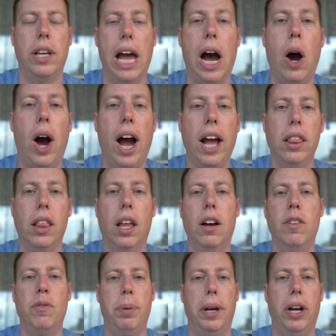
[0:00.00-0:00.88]
Now I
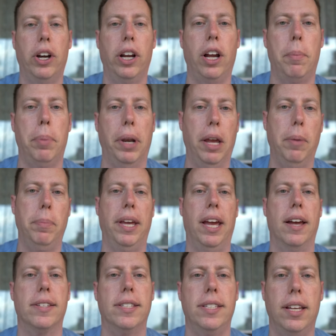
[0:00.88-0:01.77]
love pairing up an
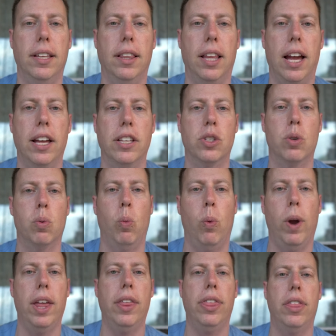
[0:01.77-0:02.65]
APS-C lens
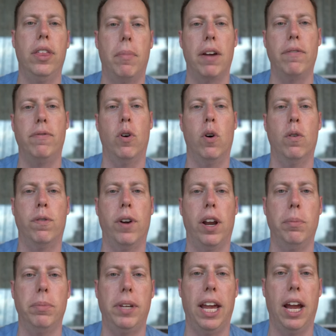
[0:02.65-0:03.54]
with my full
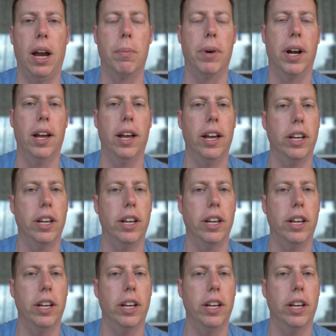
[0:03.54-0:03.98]
frame camera